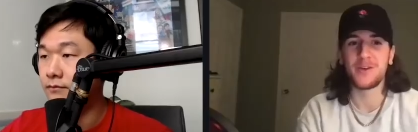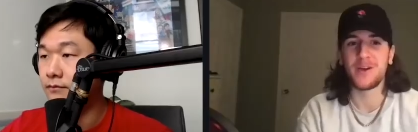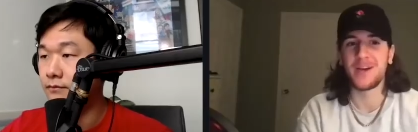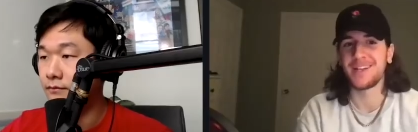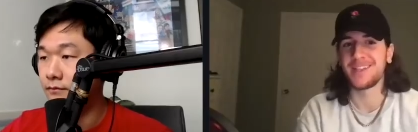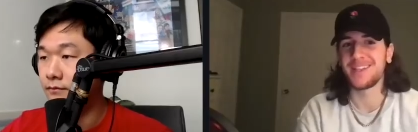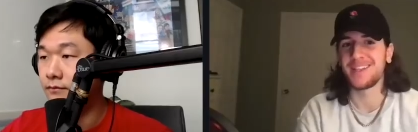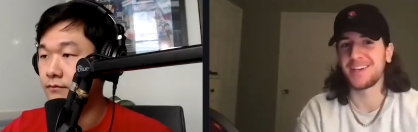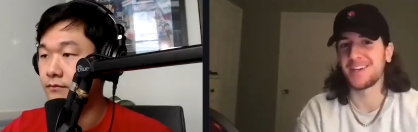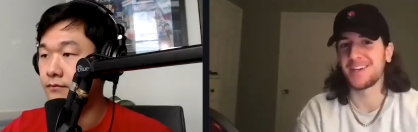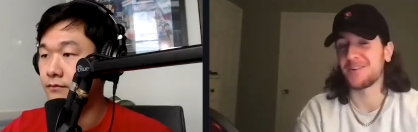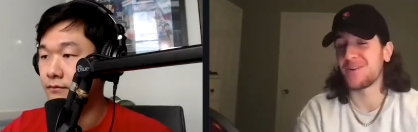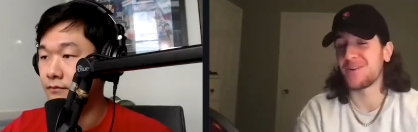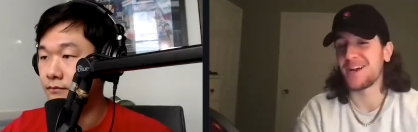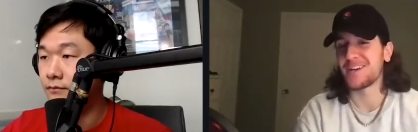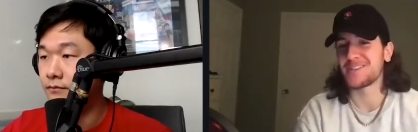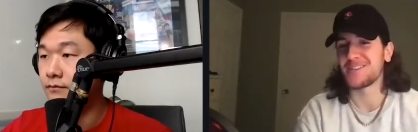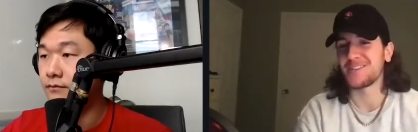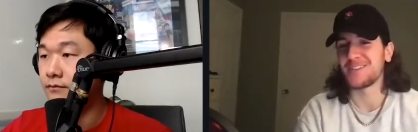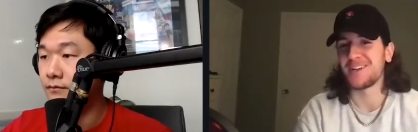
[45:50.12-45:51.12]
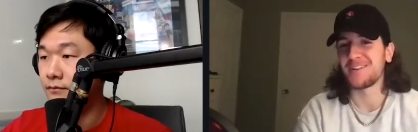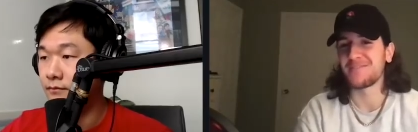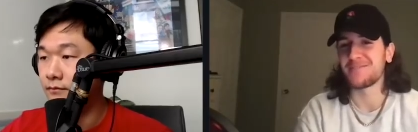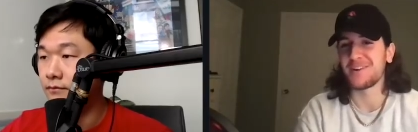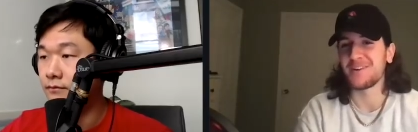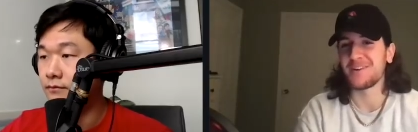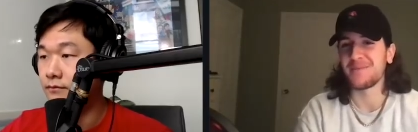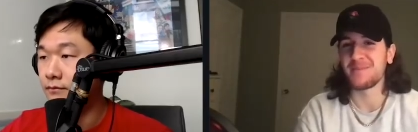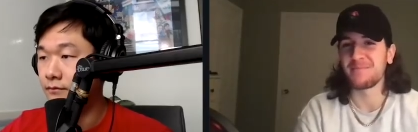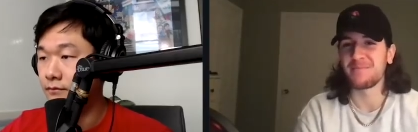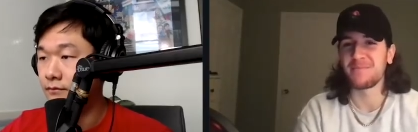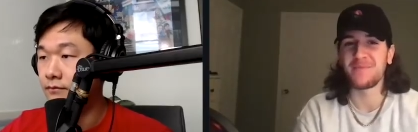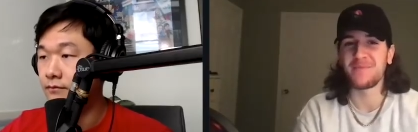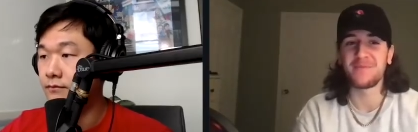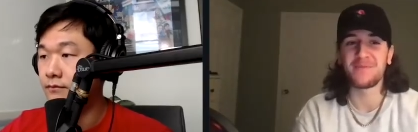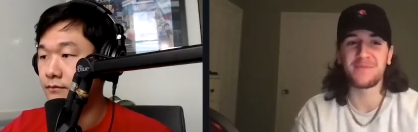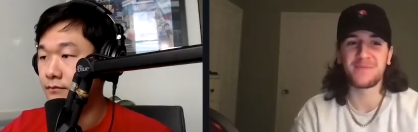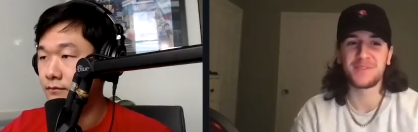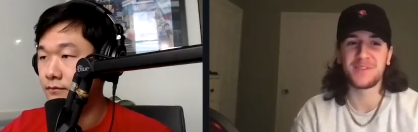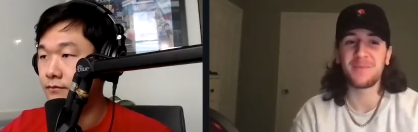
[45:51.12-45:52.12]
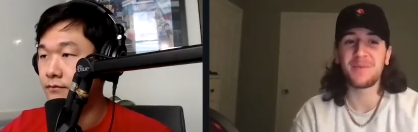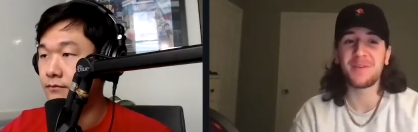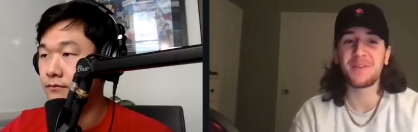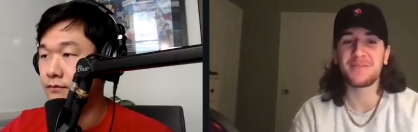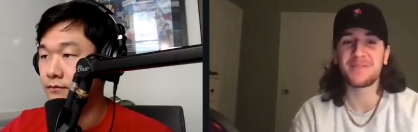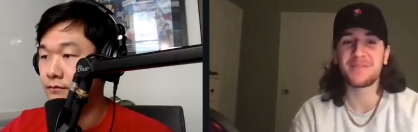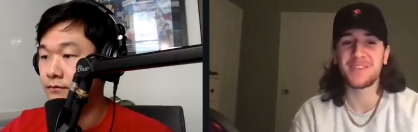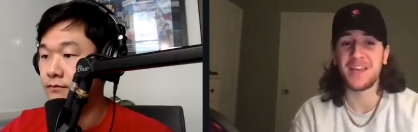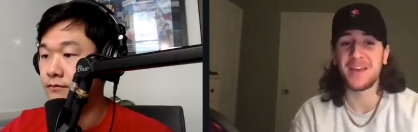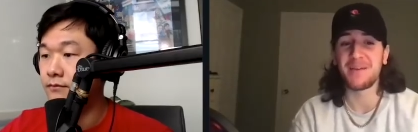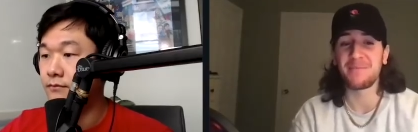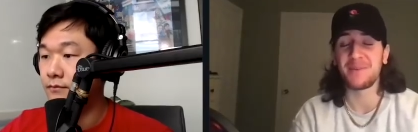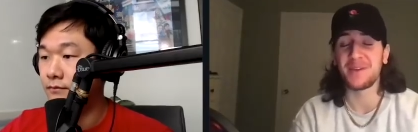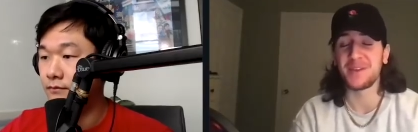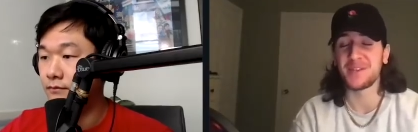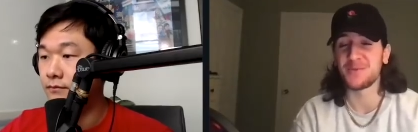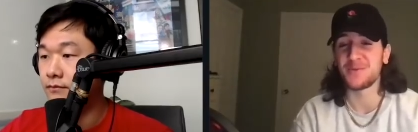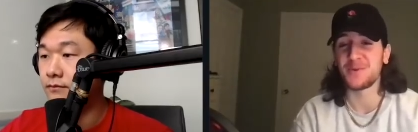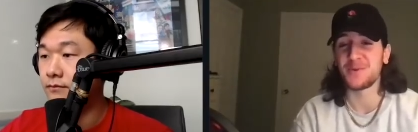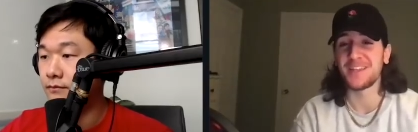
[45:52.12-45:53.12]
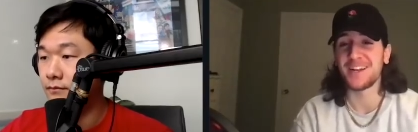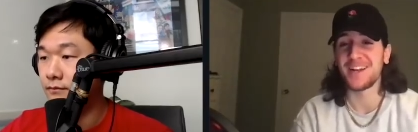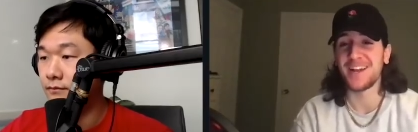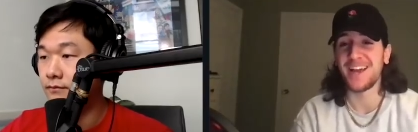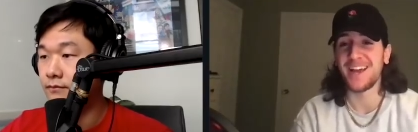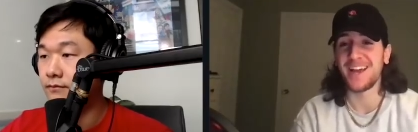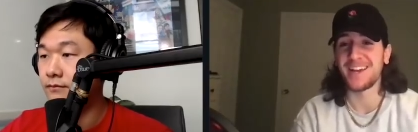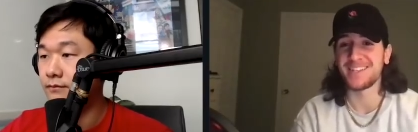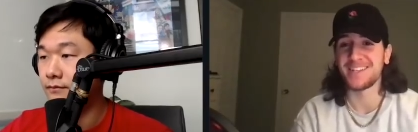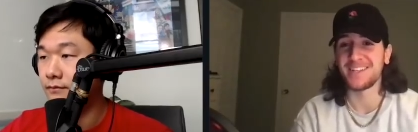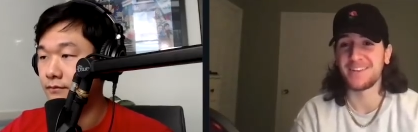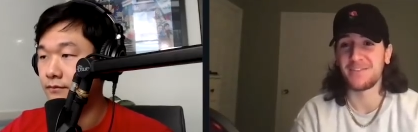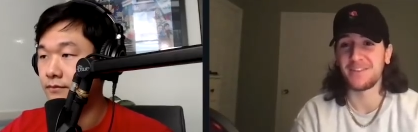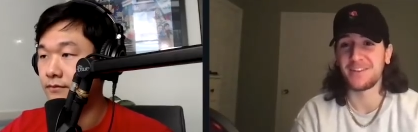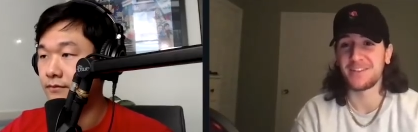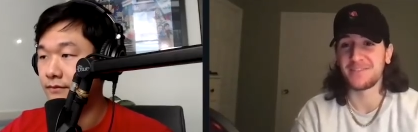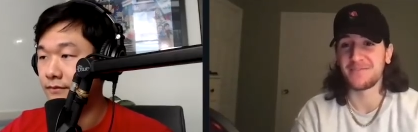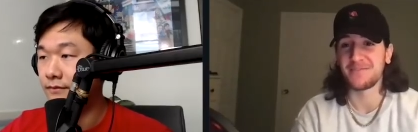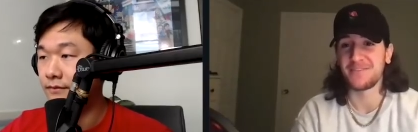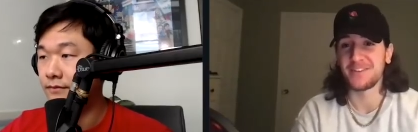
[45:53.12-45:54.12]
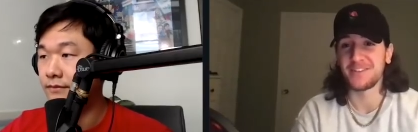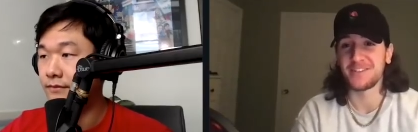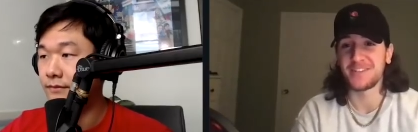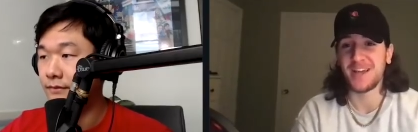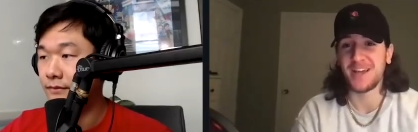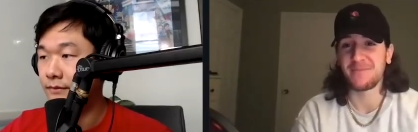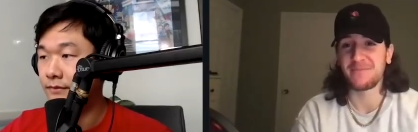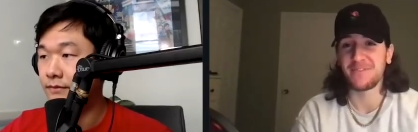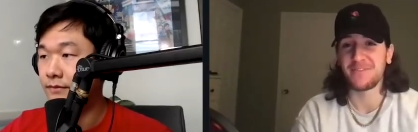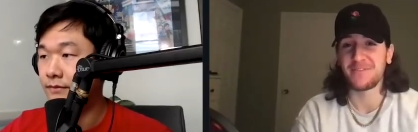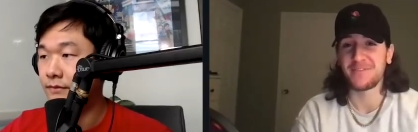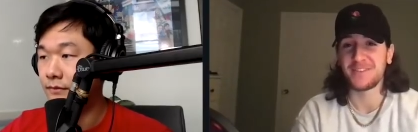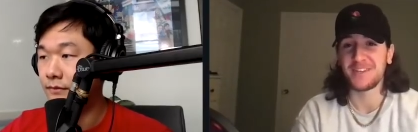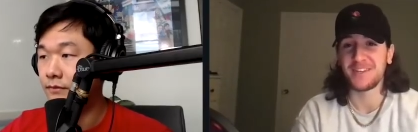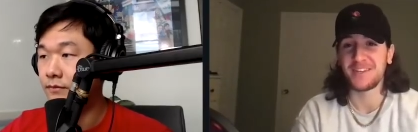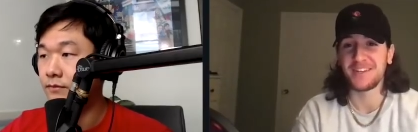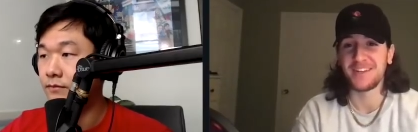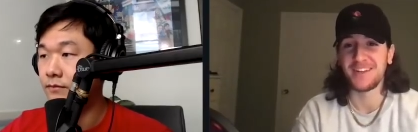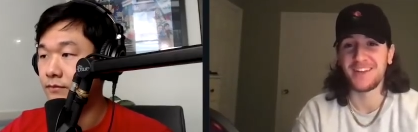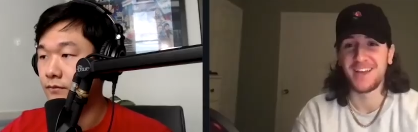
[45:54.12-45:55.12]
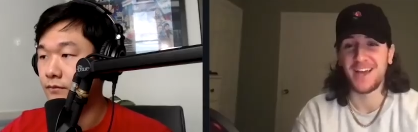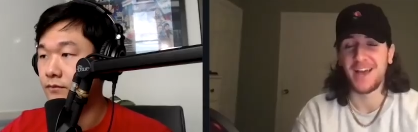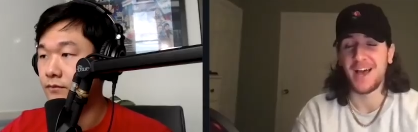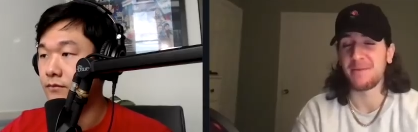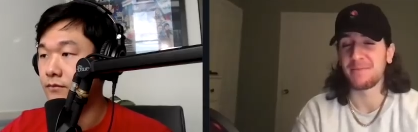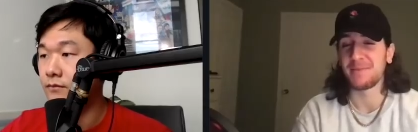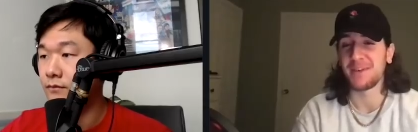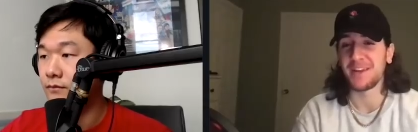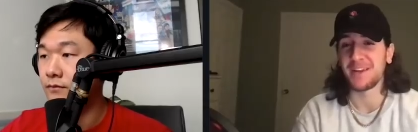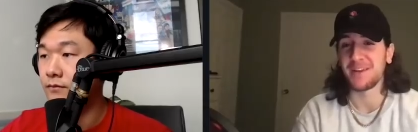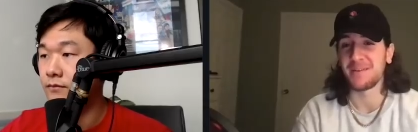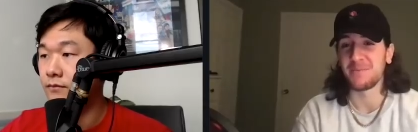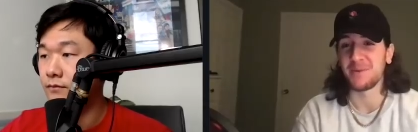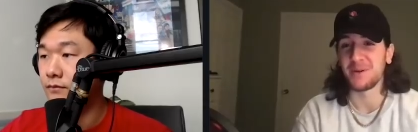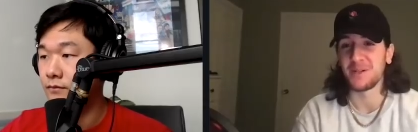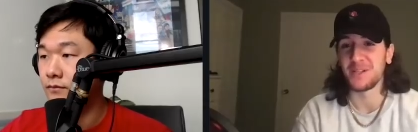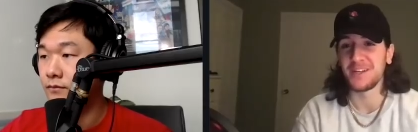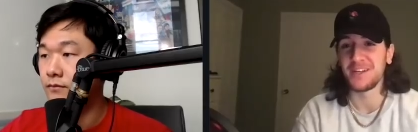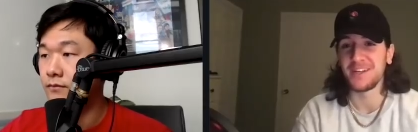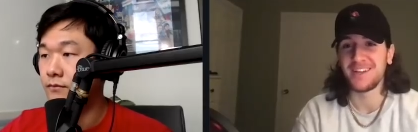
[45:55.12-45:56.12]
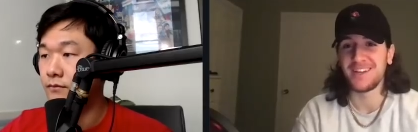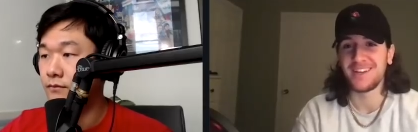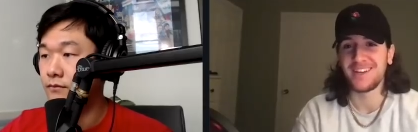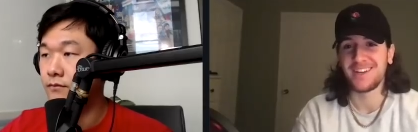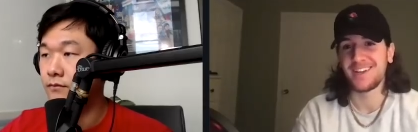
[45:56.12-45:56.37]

Speaker 1: I had like an irrational love for him. I Somebody DM'd me a tweet that I had. I said, if he doesn't finish top 15, I'm getting a mullet.